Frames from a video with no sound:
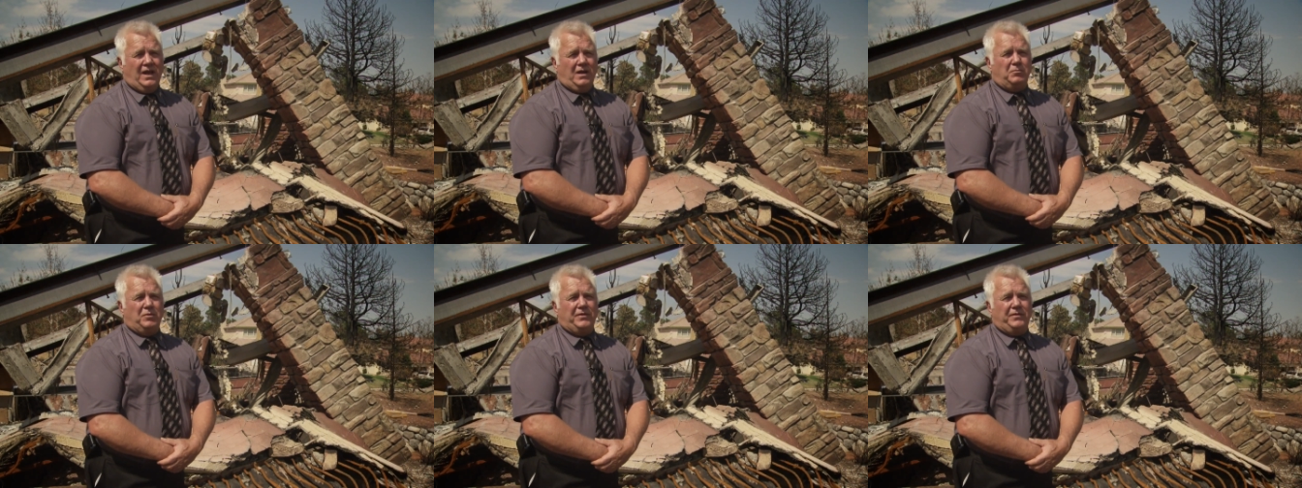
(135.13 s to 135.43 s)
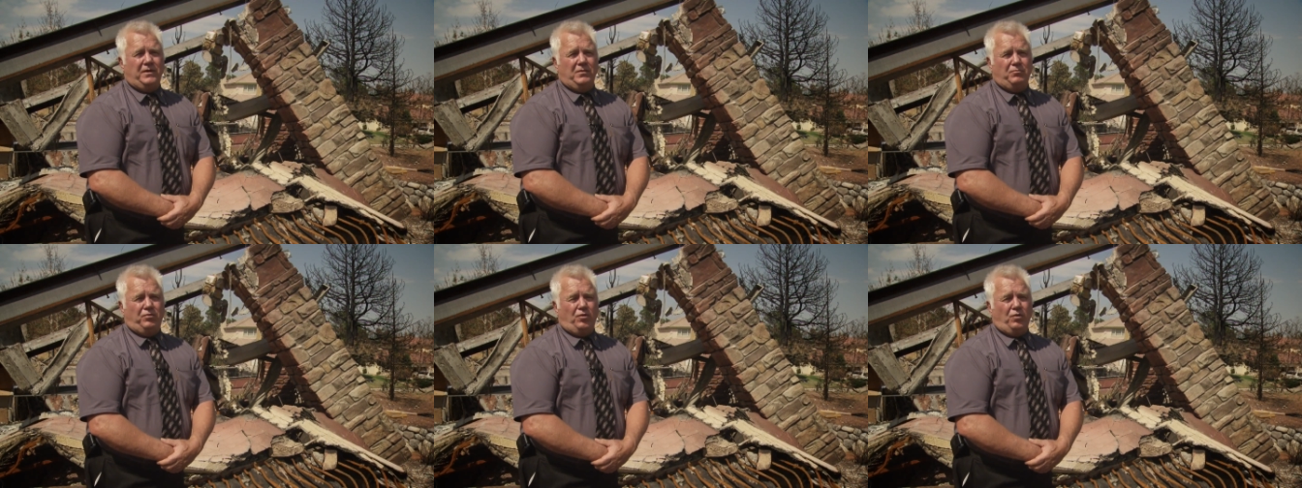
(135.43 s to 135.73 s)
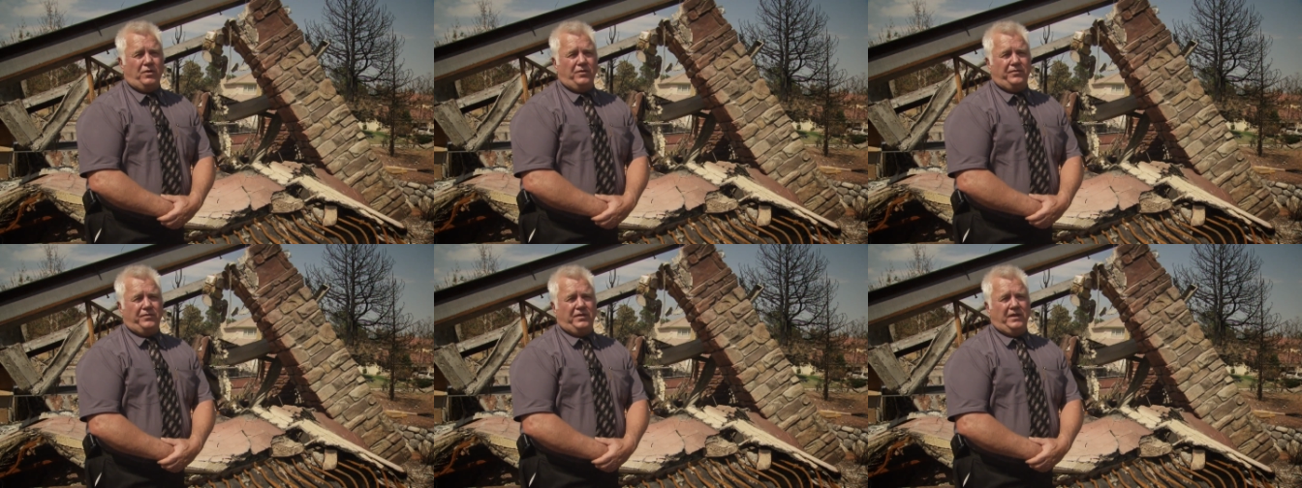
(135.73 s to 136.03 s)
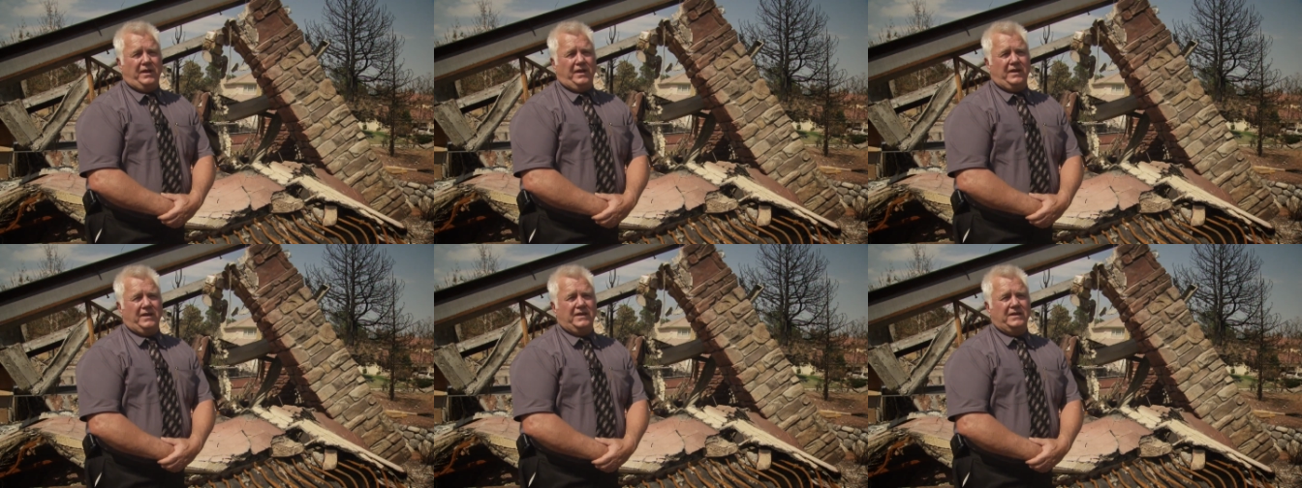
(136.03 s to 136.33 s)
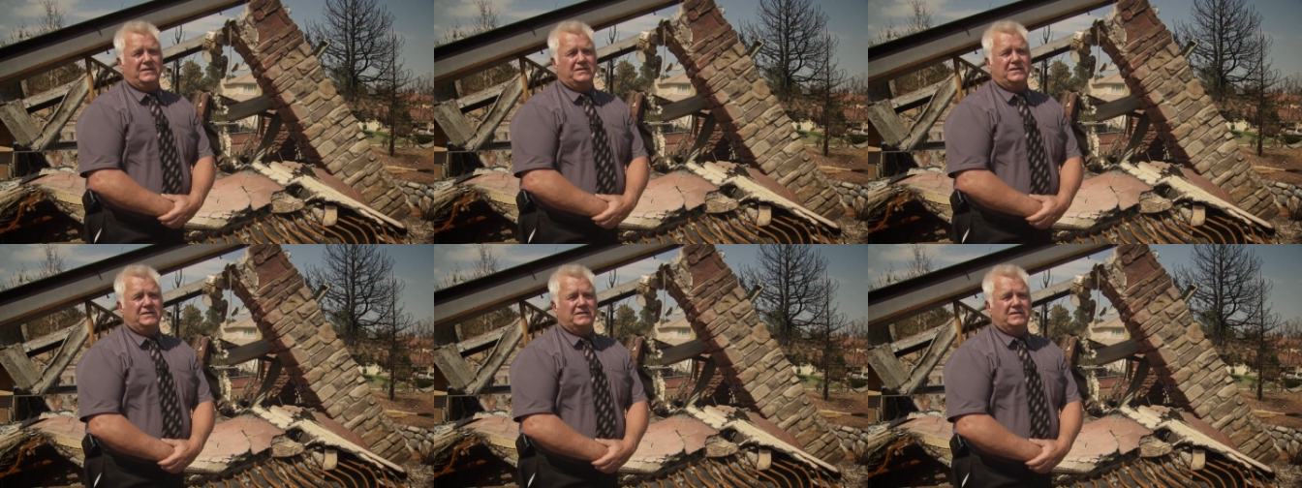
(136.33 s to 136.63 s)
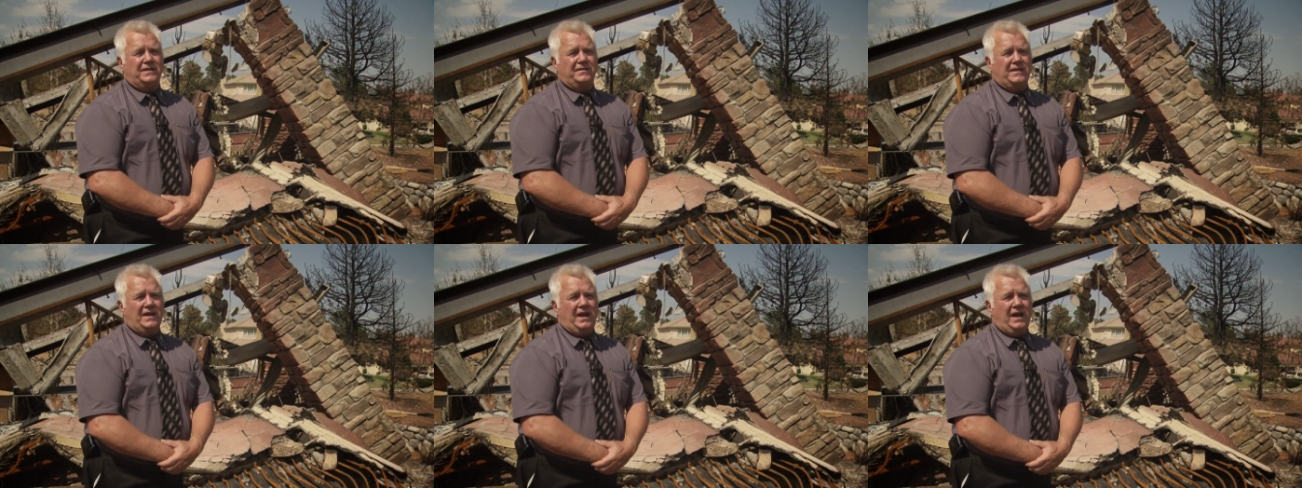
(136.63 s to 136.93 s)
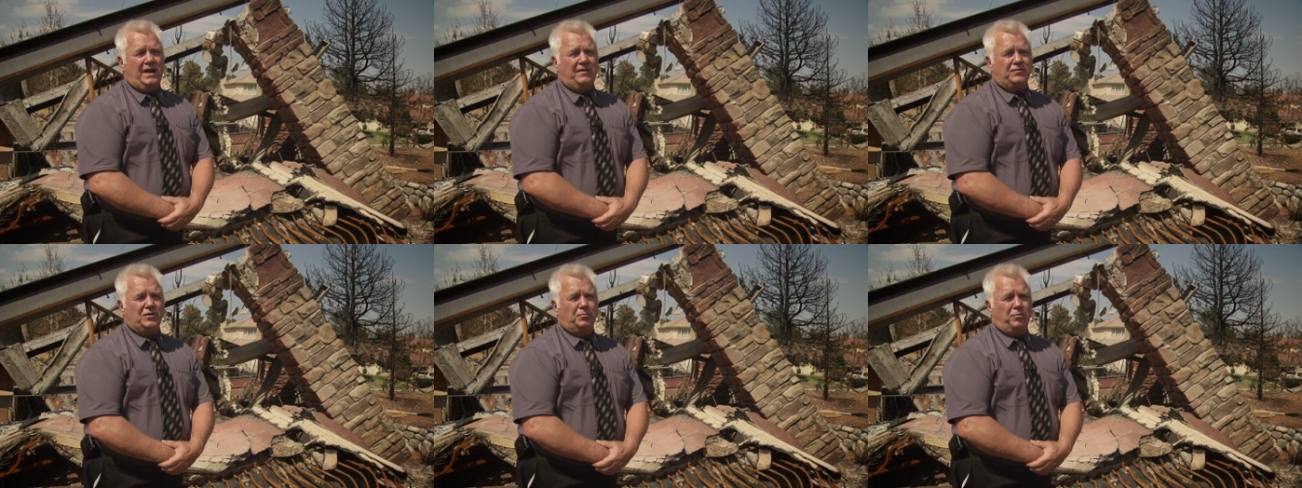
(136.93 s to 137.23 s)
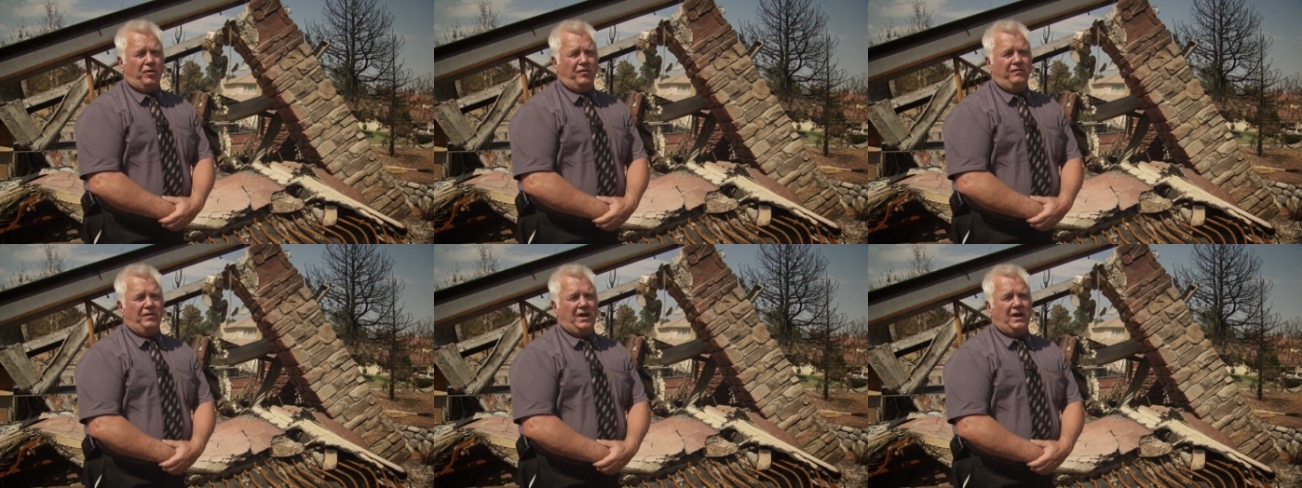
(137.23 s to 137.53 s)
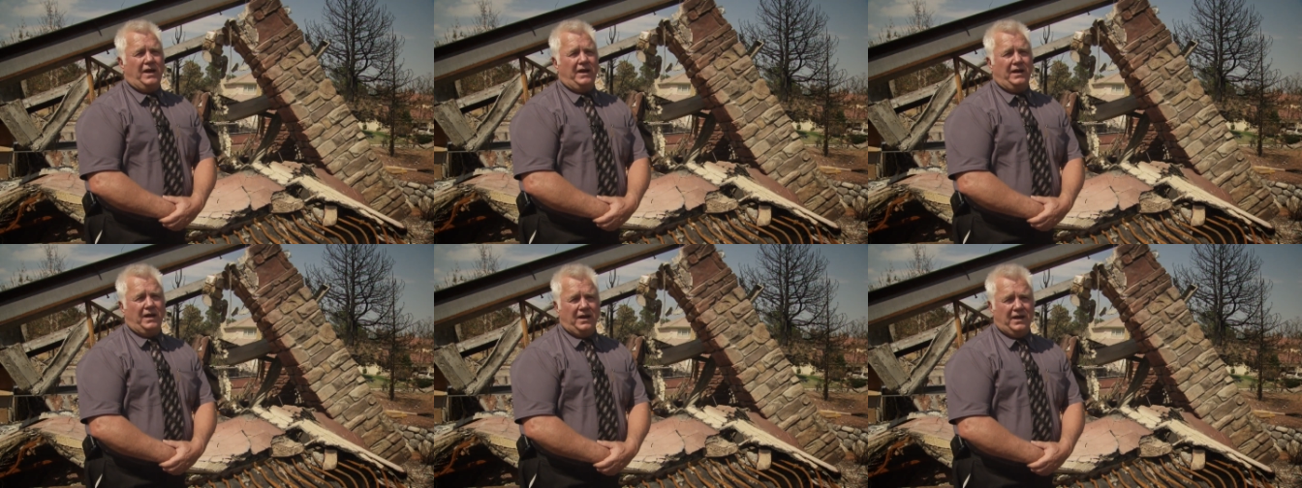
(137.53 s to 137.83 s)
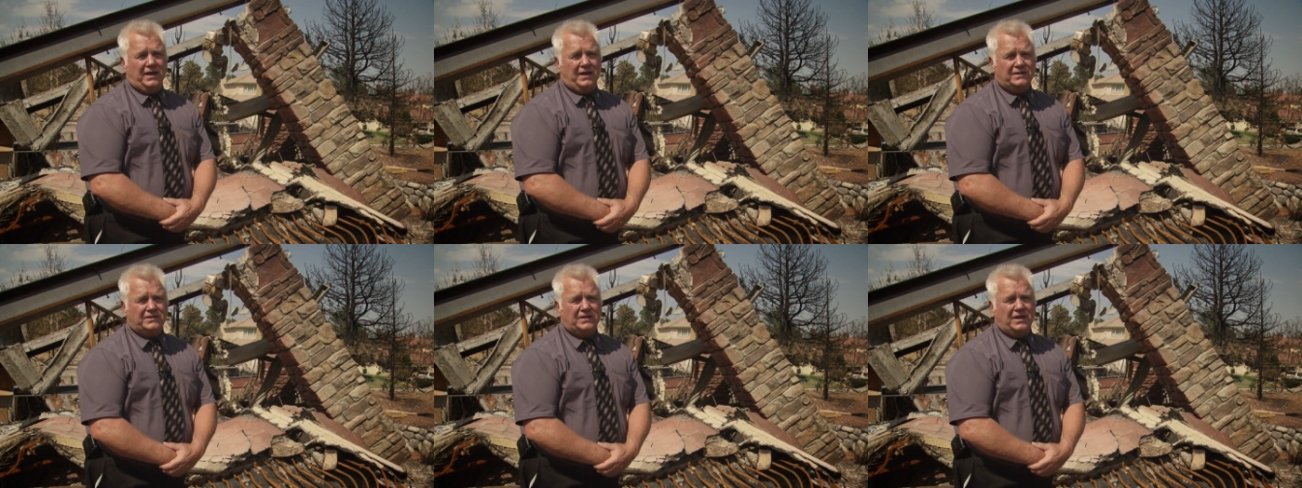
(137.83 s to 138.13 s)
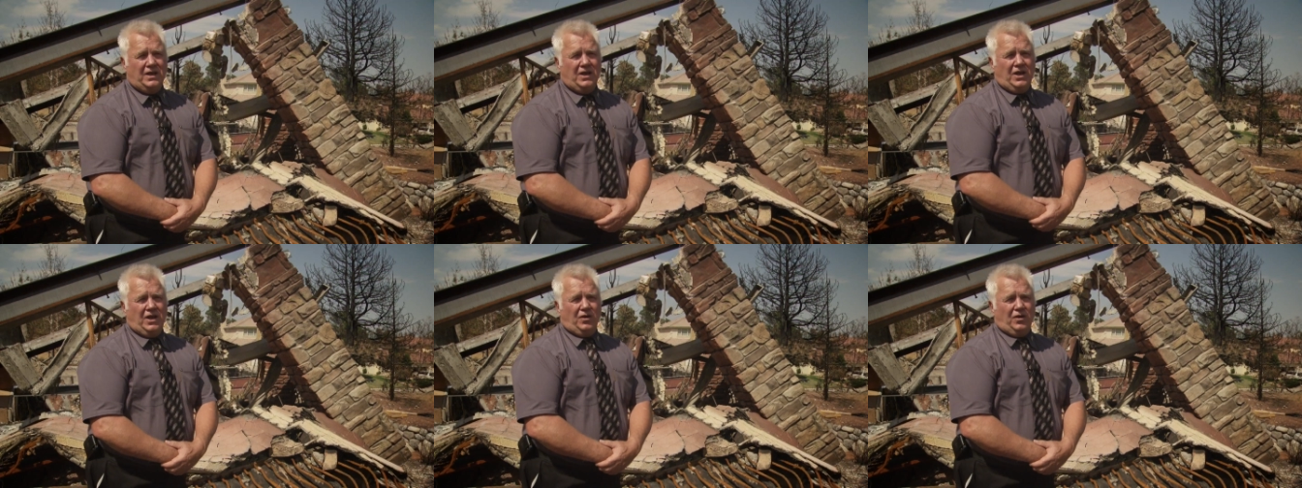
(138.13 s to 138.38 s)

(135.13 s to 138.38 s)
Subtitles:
But the important thing is that they have to provide us